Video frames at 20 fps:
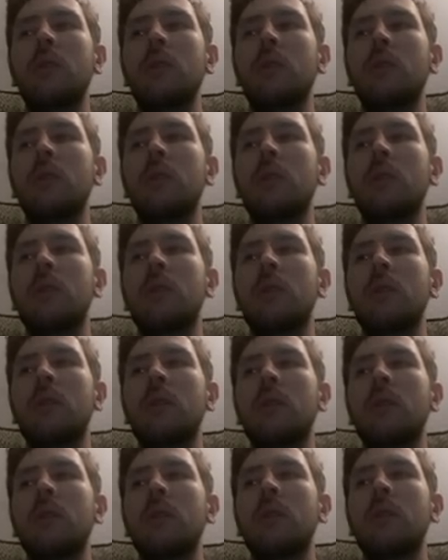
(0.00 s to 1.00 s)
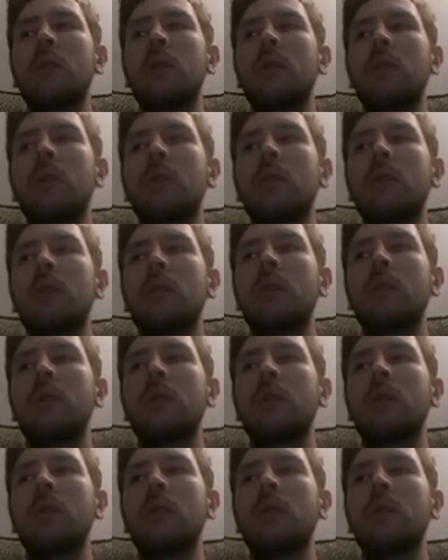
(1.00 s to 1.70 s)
Nobody speaks.